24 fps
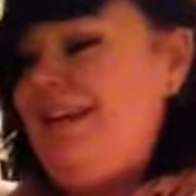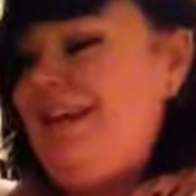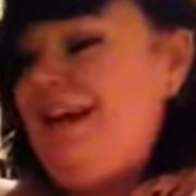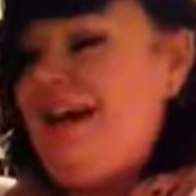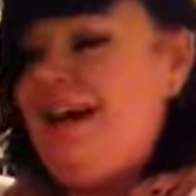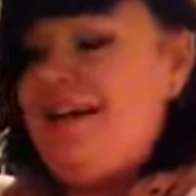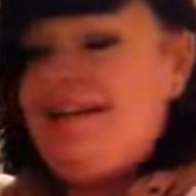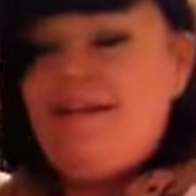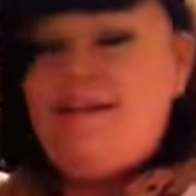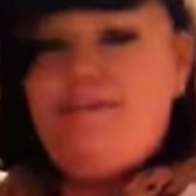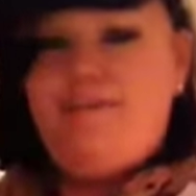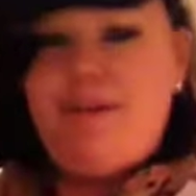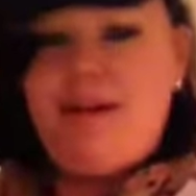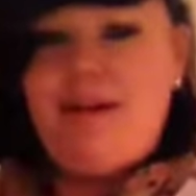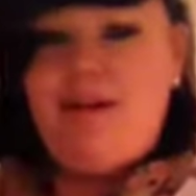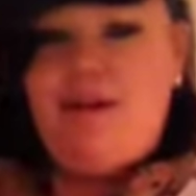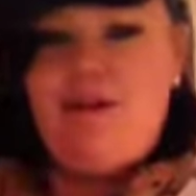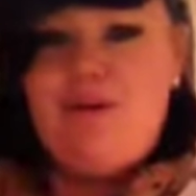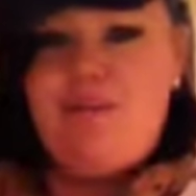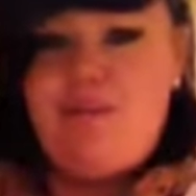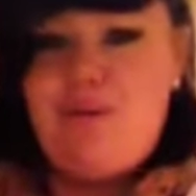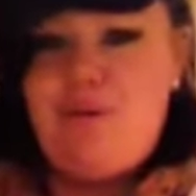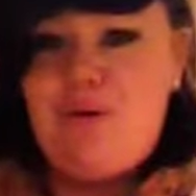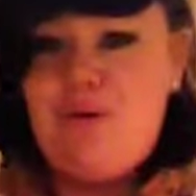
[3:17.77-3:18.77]
I didn't pick
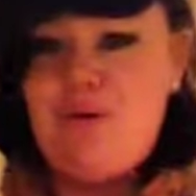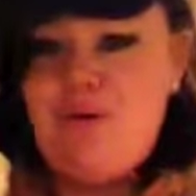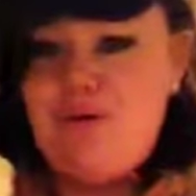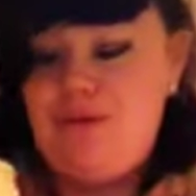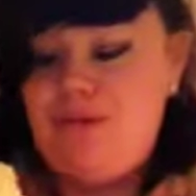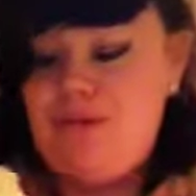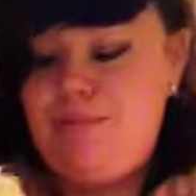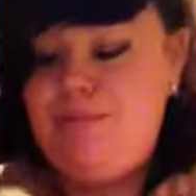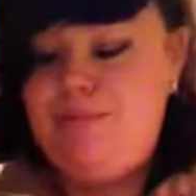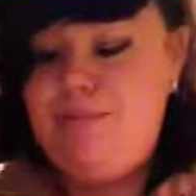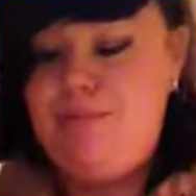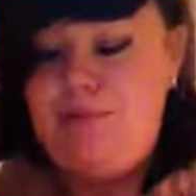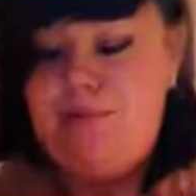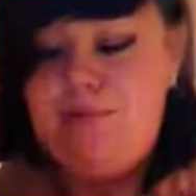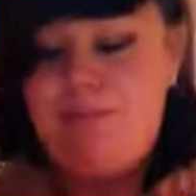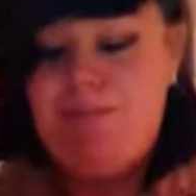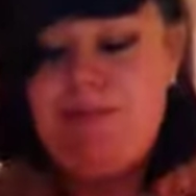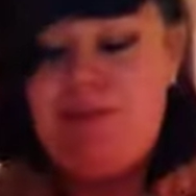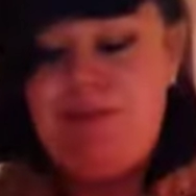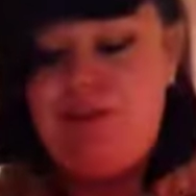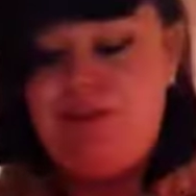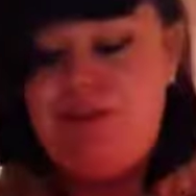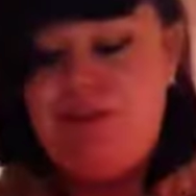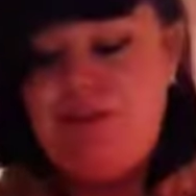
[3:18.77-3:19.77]
up much, but
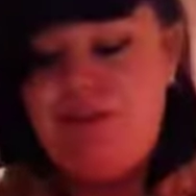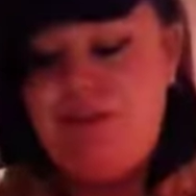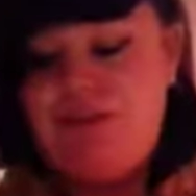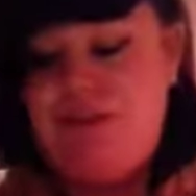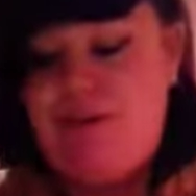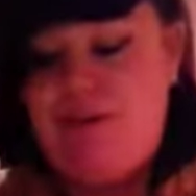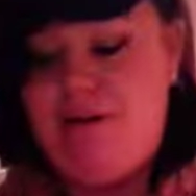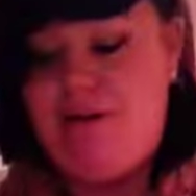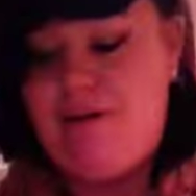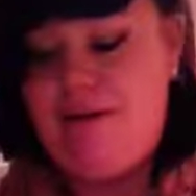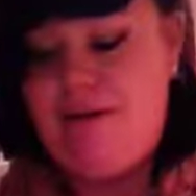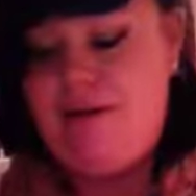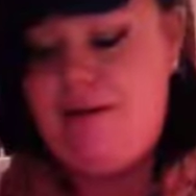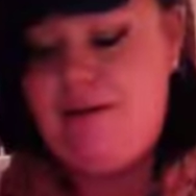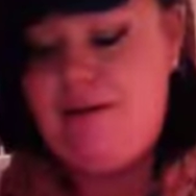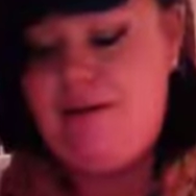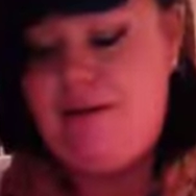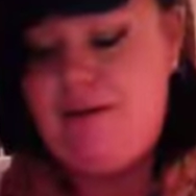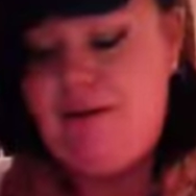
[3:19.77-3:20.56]
I'll just show you what I got.